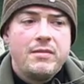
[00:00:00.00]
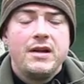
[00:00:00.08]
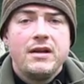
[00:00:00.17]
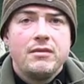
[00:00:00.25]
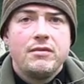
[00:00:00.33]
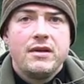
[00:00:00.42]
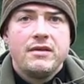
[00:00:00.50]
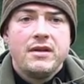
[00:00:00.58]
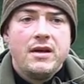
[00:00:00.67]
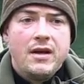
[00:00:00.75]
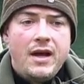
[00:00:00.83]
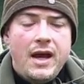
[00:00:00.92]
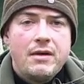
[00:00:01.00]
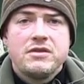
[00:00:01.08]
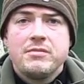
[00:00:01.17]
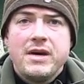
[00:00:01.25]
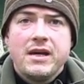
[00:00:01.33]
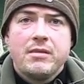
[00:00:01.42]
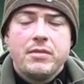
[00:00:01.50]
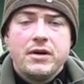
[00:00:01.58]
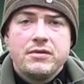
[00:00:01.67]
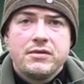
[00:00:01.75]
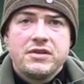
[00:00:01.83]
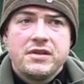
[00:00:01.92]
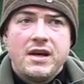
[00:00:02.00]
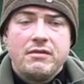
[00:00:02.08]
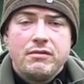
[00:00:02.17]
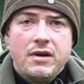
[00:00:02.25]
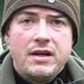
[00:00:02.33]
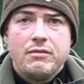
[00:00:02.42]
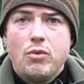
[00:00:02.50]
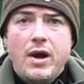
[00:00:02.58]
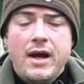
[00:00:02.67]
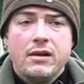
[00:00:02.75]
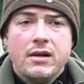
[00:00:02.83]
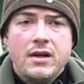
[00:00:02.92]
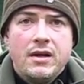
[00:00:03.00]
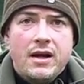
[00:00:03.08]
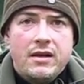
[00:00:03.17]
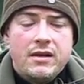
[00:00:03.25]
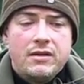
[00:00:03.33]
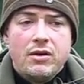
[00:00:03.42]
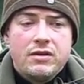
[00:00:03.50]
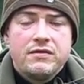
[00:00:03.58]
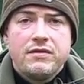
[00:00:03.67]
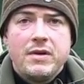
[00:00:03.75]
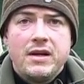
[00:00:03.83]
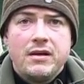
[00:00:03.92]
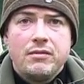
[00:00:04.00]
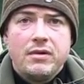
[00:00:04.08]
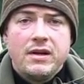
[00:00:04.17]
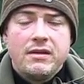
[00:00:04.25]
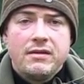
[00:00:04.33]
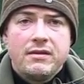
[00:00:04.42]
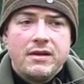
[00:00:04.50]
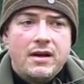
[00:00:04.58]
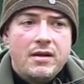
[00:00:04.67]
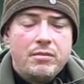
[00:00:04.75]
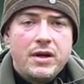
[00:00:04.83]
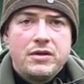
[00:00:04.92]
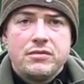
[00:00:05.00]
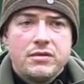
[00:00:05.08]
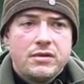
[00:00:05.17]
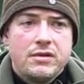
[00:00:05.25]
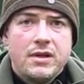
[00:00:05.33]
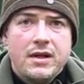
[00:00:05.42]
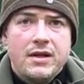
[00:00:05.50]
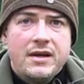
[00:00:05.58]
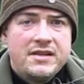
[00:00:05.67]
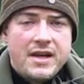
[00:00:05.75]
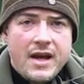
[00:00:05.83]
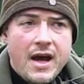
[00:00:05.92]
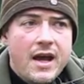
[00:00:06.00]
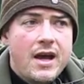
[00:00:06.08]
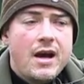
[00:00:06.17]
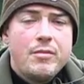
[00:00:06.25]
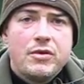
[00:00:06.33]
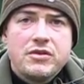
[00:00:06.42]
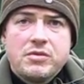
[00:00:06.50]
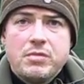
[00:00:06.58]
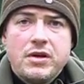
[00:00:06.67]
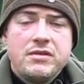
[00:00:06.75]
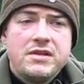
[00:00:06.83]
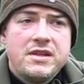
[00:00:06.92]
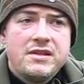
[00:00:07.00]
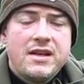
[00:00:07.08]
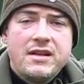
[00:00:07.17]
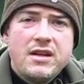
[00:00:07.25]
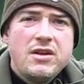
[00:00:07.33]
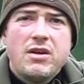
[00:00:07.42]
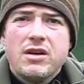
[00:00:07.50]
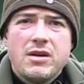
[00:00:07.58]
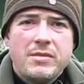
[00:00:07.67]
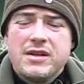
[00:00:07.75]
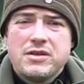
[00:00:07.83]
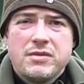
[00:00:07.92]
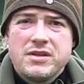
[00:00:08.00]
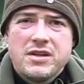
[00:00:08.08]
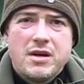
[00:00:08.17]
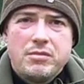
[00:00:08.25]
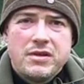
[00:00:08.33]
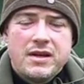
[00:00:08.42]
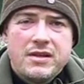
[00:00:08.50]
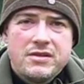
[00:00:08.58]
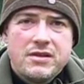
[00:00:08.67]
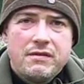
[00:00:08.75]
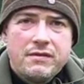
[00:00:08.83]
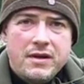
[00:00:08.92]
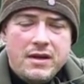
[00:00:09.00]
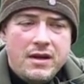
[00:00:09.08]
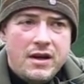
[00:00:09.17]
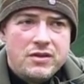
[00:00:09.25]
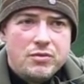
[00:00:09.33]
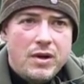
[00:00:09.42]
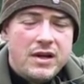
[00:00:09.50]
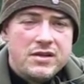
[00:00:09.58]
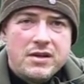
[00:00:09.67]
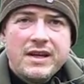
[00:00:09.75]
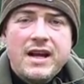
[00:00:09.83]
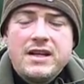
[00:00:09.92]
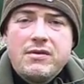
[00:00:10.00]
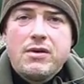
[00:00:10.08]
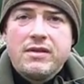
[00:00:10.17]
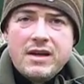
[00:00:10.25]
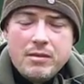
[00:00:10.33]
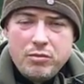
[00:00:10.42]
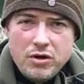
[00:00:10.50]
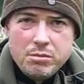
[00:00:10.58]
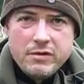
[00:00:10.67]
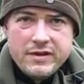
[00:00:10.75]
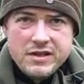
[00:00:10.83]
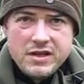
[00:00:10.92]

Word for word: familiar with how to make a bow drill set really well, and they're not as familiar with bow drill as say I am or Spoons is, then they're not going to be able to interpret that stuff as well. So again, you've got that problem of